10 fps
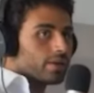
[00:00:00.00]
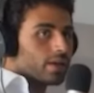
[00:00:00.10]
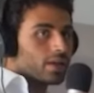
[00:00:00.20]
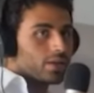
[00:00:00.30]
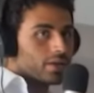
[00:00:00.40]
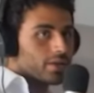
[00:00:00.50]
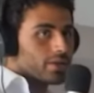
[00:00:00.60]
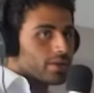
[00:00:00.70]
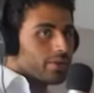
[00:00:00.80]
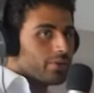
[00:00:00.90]
Candy.
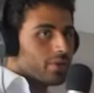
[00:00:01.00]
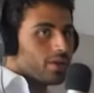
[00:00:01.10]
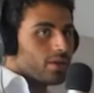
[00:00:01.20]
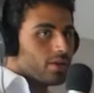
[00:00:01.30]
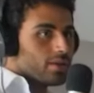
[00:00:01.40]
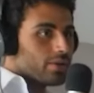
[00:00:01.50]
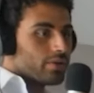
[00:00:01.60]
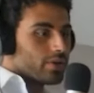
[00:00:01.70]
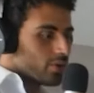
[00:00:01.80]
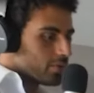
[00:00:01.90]
Yeah.
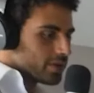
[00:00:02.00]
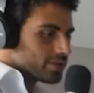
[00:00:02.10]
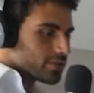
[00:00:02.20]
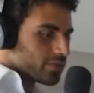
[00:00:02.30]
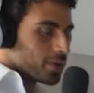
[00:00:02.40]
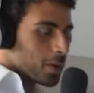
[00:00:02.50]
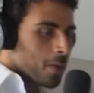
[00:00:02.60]
Literally nobody gives a fuck.